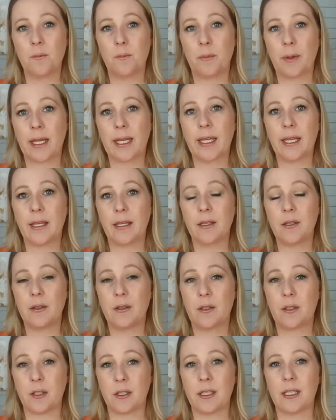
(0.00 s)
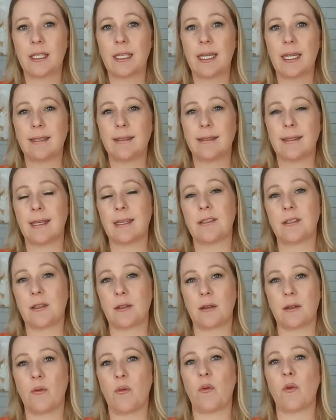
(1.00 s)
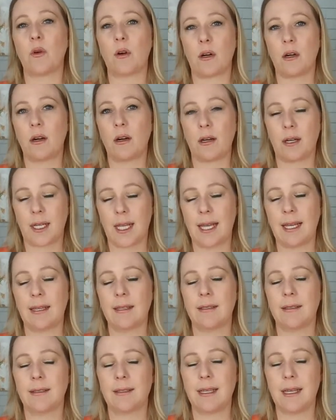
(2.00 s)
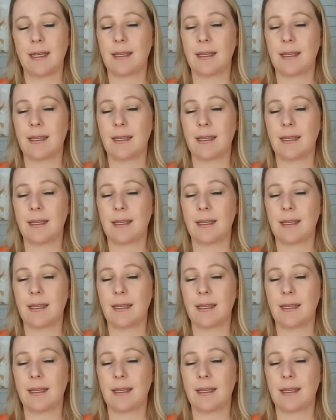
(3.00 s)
be good and centered for our kids.